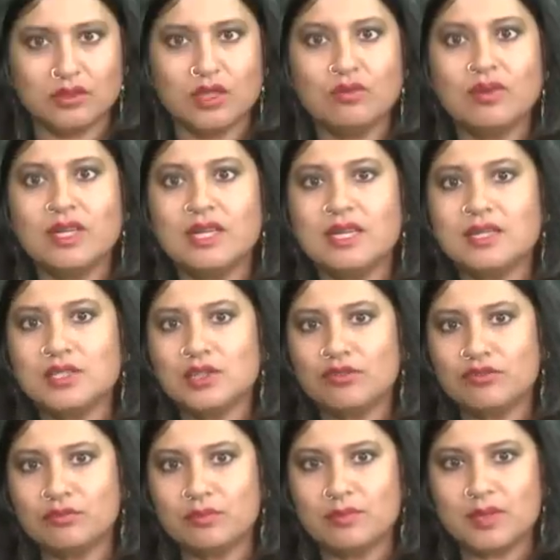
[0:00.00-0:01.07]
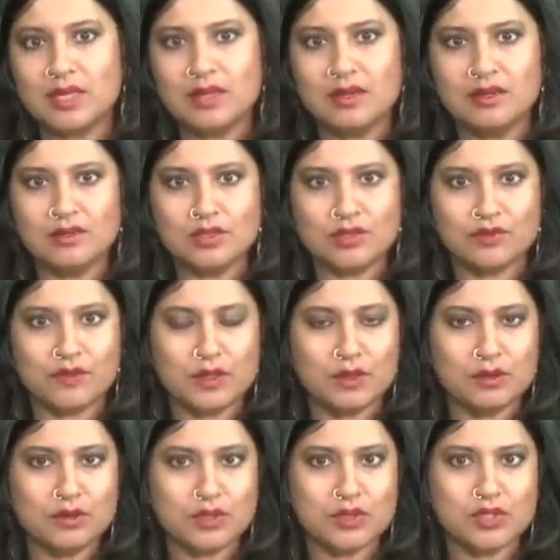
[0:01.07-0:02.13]
The release of millions of
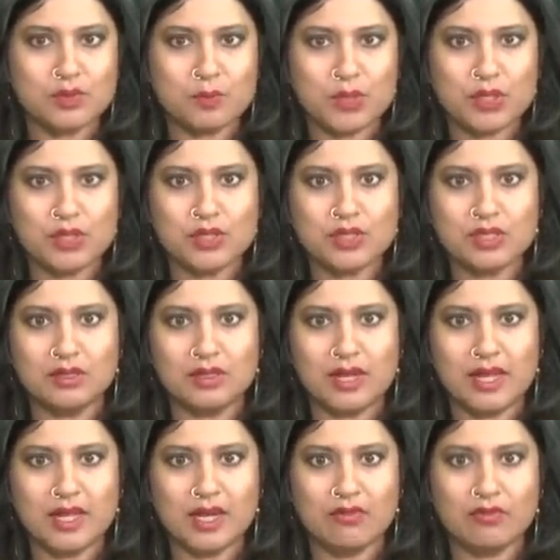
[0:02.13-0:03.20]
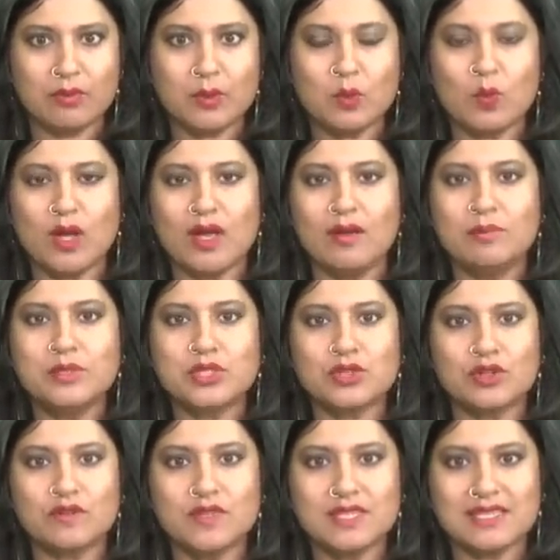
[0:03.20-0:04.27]
users' personal data from the web
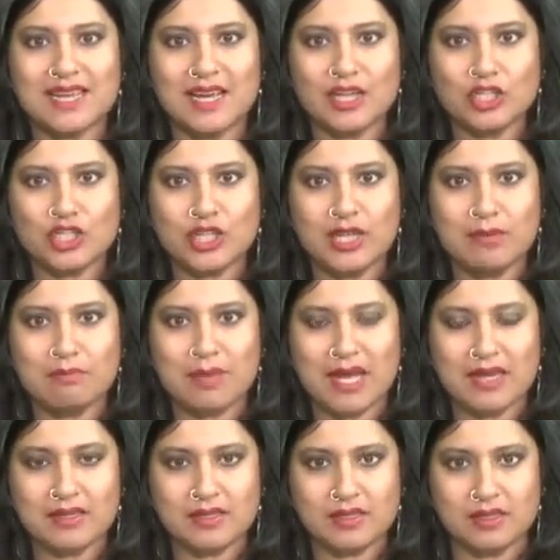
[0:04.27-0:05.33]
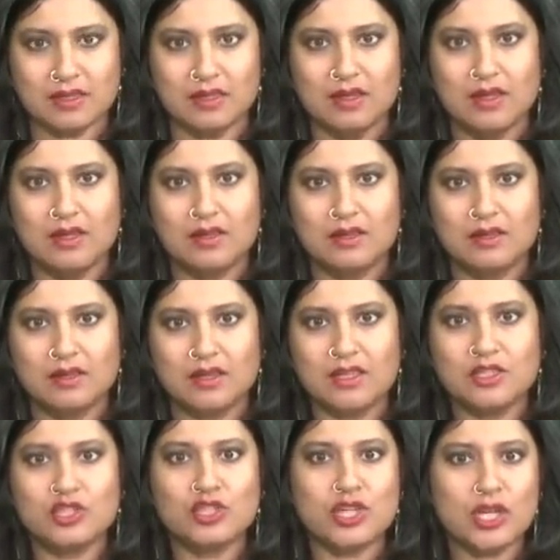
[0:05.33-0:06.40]
service Ashley Madison
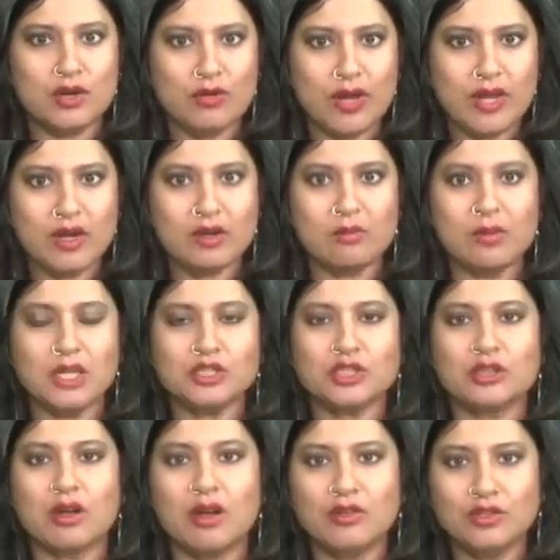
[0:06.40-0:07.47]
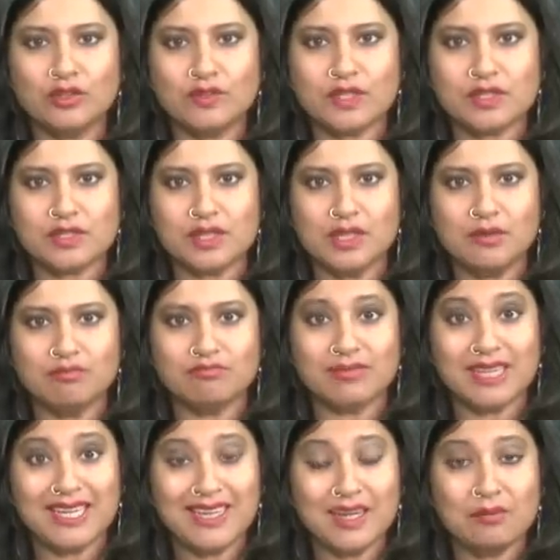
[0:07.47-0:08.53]
has generated much controversy
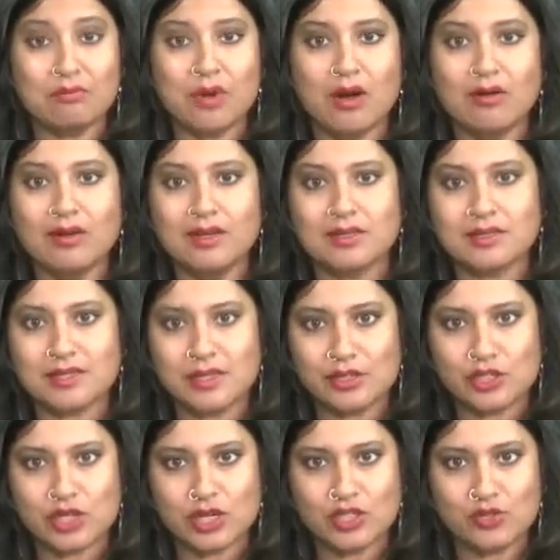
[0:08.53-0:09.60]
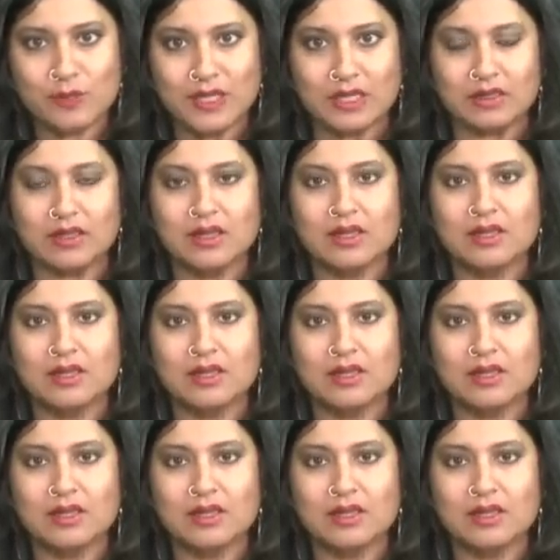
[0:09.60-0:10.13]
and moralistic judgment.